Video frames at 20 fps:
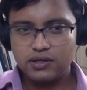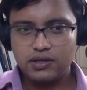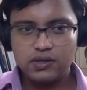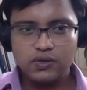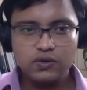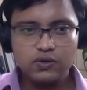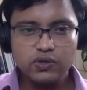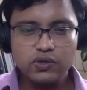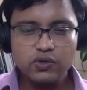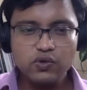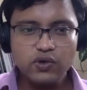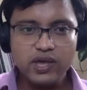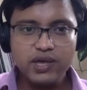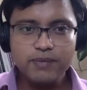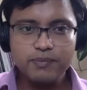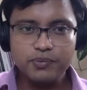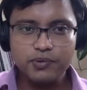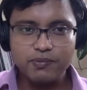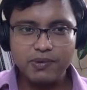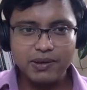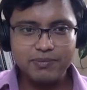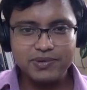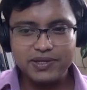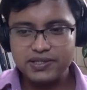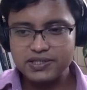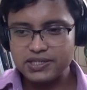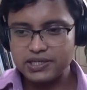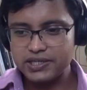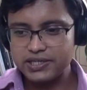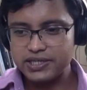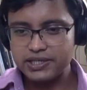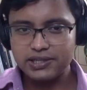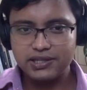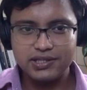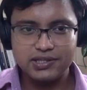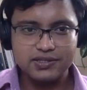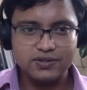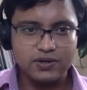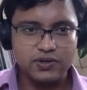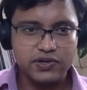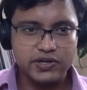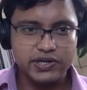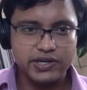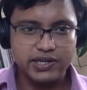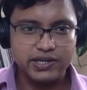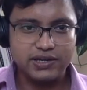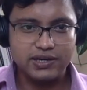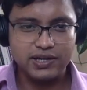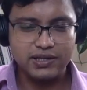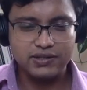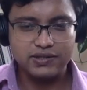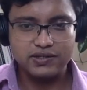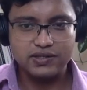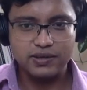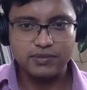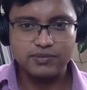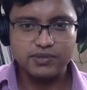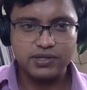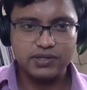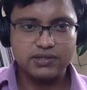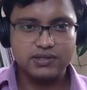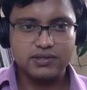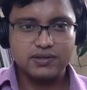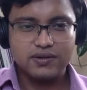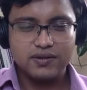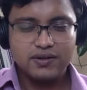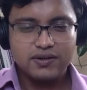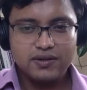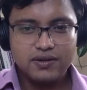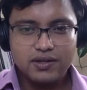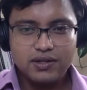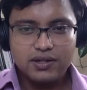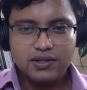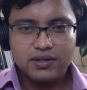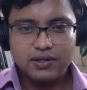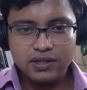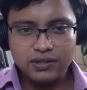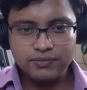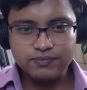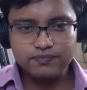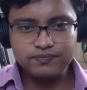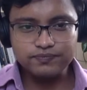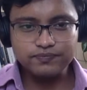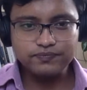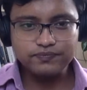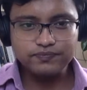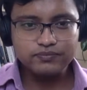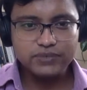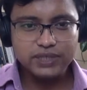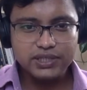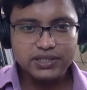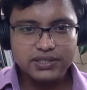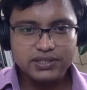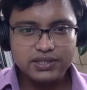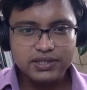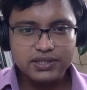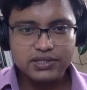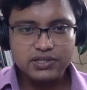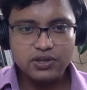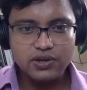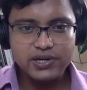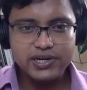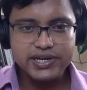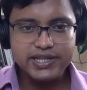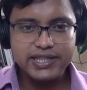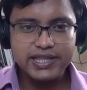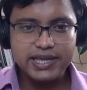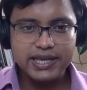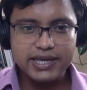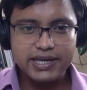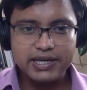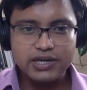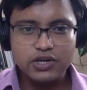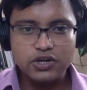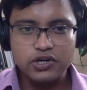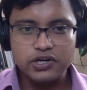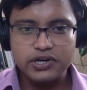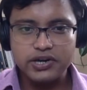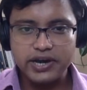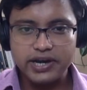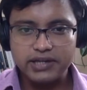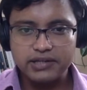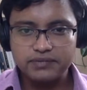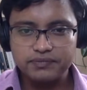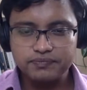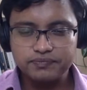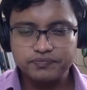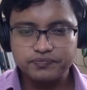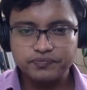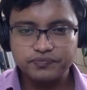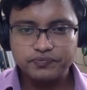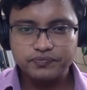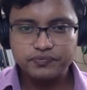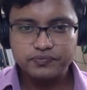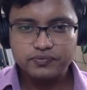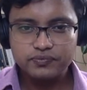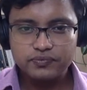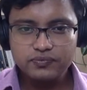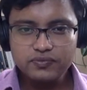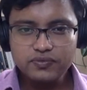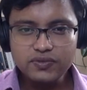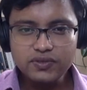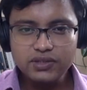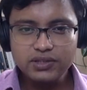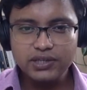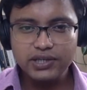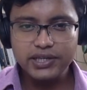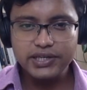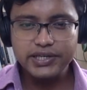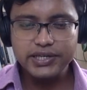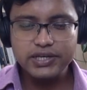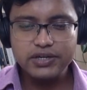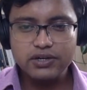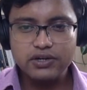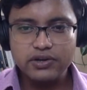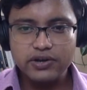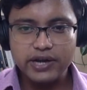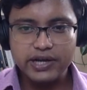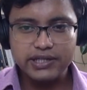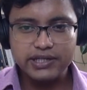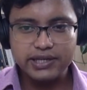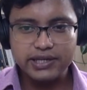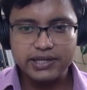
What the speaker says: You have probably studied this already in other subjects because it's already there in contract, Indian Contract